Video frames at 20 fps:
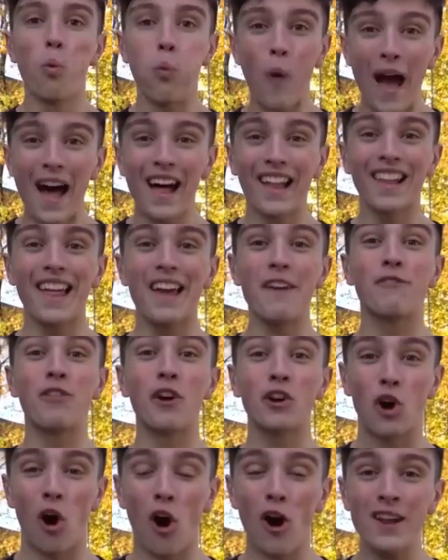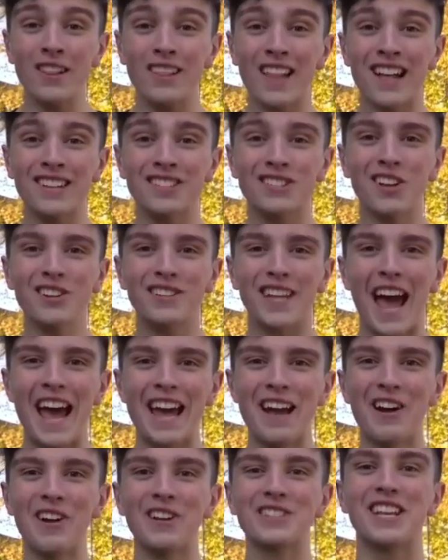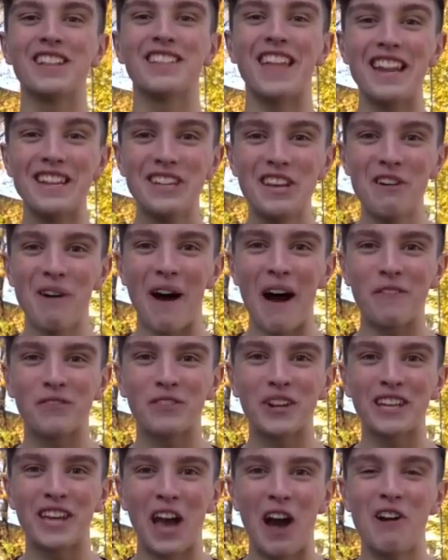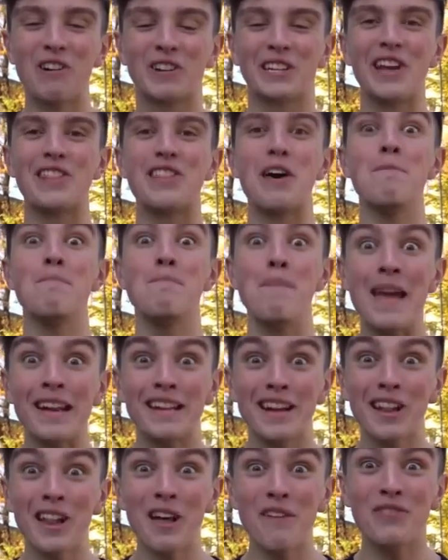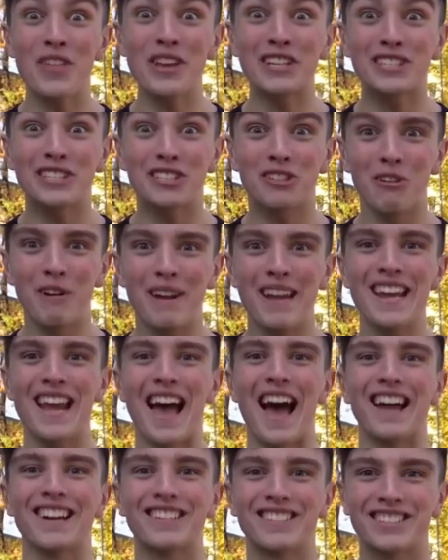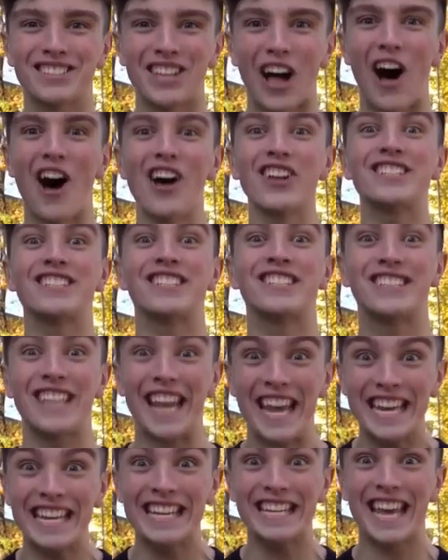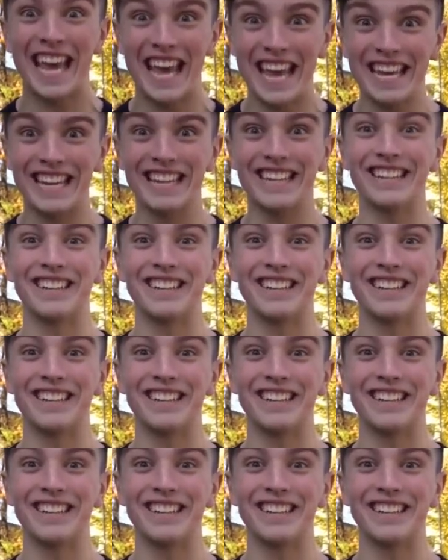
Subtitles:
Well, if the coin lands on tails, then you have to go to the middle of the street and start singing.